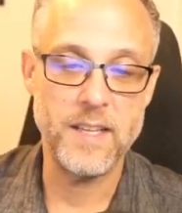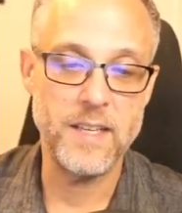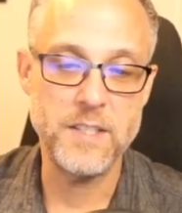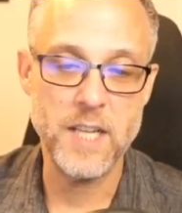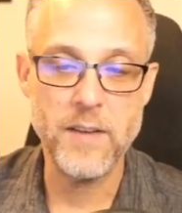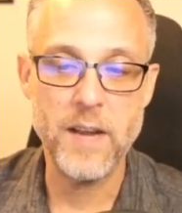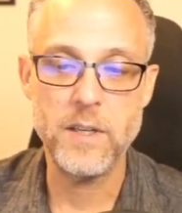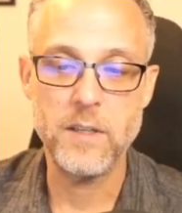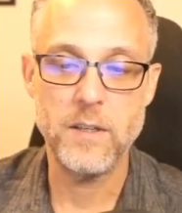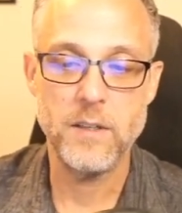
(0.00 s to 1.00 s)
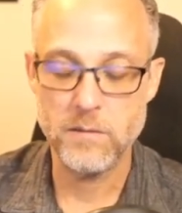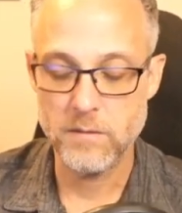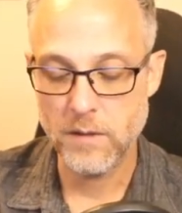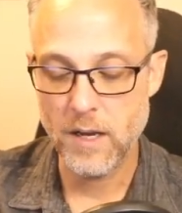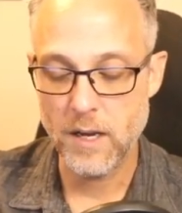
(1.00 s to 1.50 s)
instead of having to
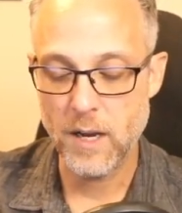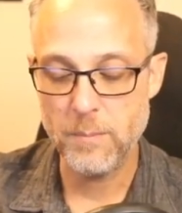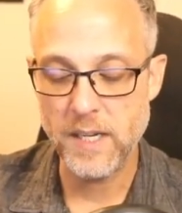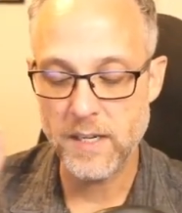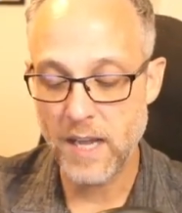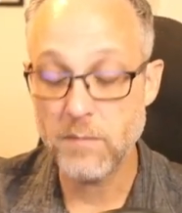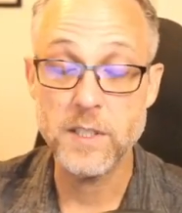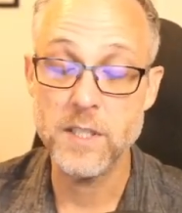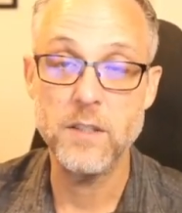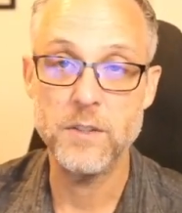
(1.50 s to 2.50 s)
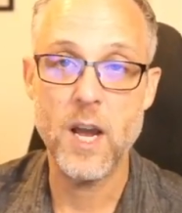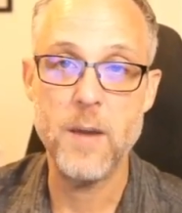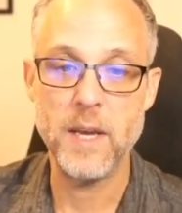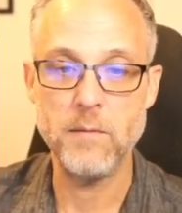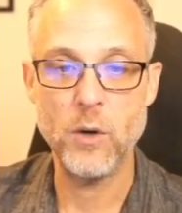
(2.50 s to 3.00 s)
update it every single
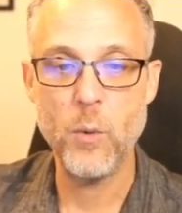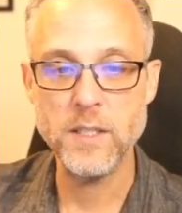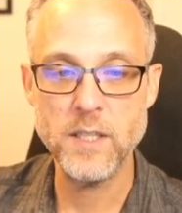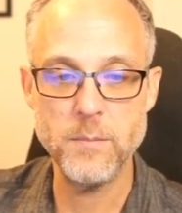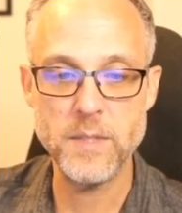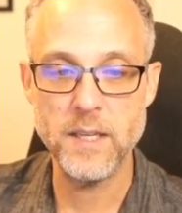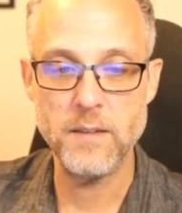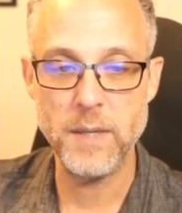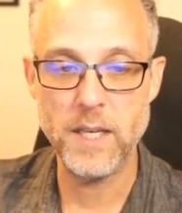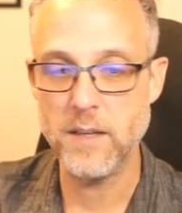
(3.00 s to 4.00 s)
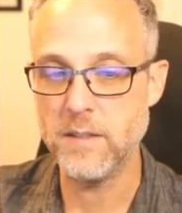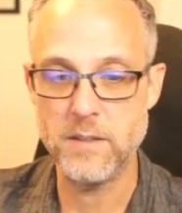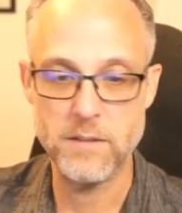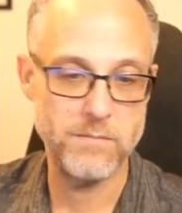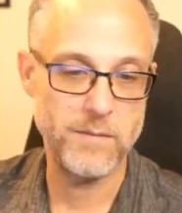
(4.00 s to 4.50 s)
time that request comes in,
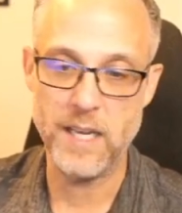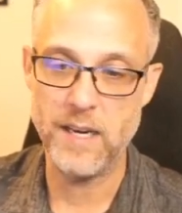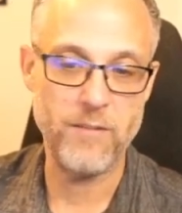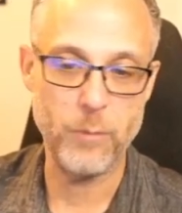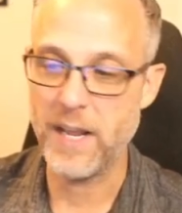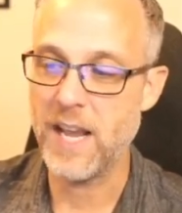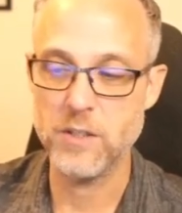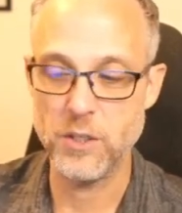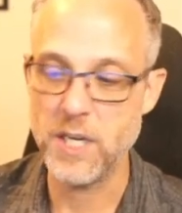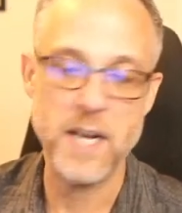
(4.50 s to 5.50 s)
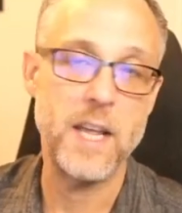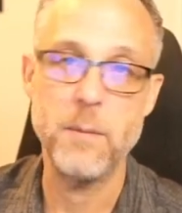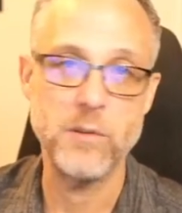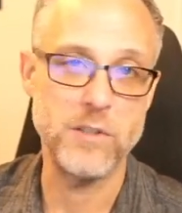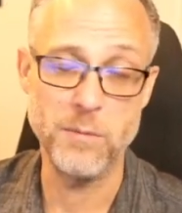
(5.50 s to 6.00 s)
because again, everybody has to check
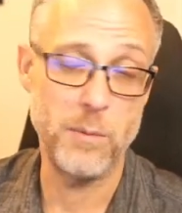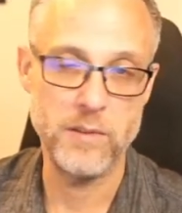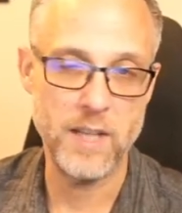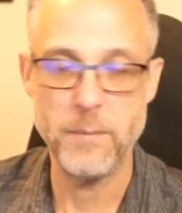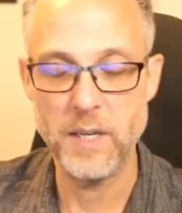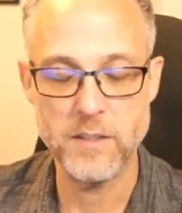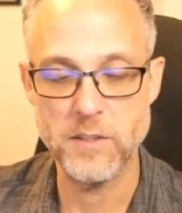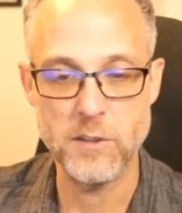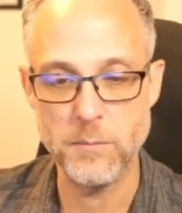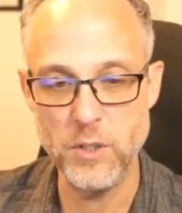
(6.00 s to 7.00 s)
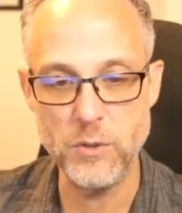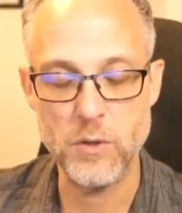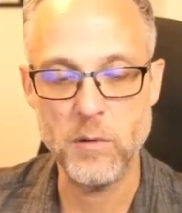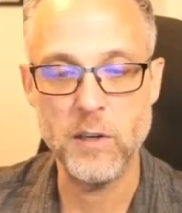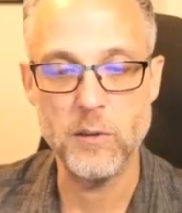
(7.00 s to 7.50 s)
that person's birthday because there's some news
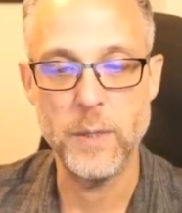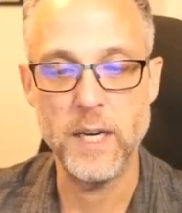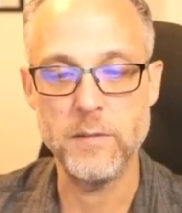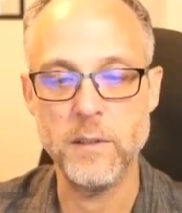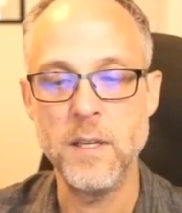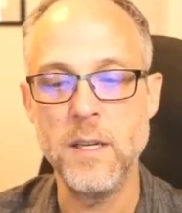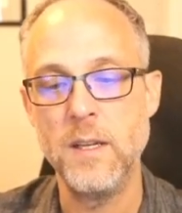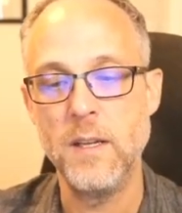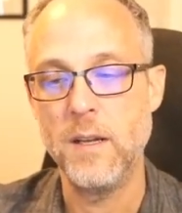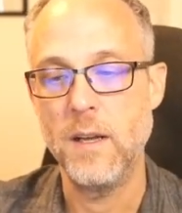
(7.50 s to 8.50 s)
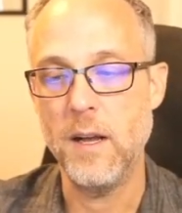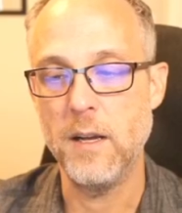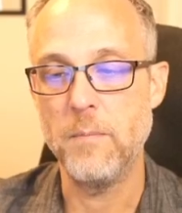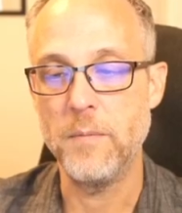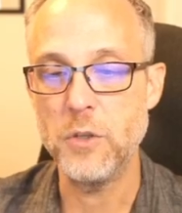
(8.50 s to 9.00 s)
story or whatever,
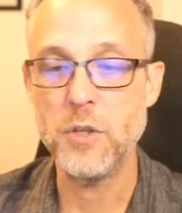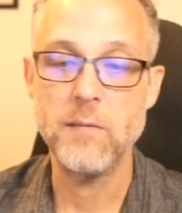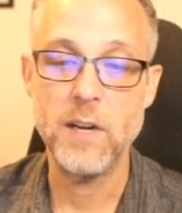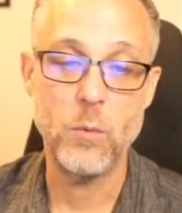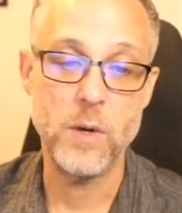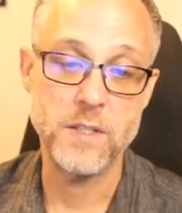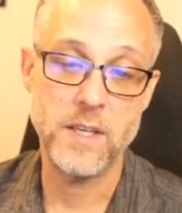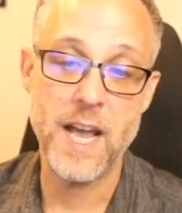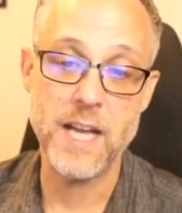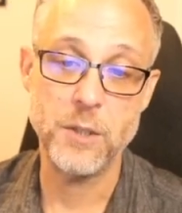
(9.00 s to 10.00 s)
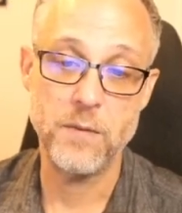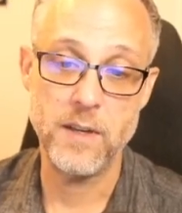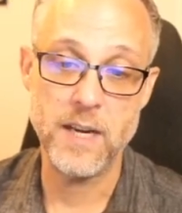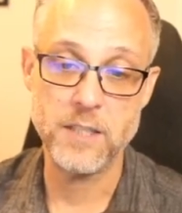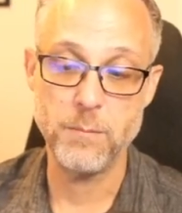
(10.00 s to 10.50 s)
you generate it once, cache it
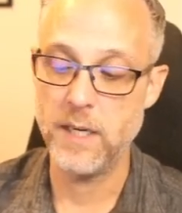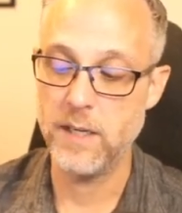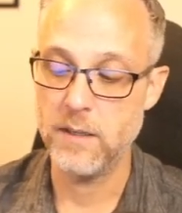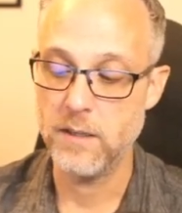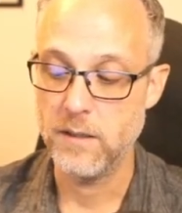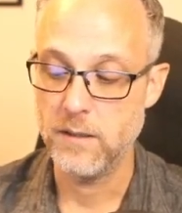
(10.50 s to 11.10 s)
for the next minute.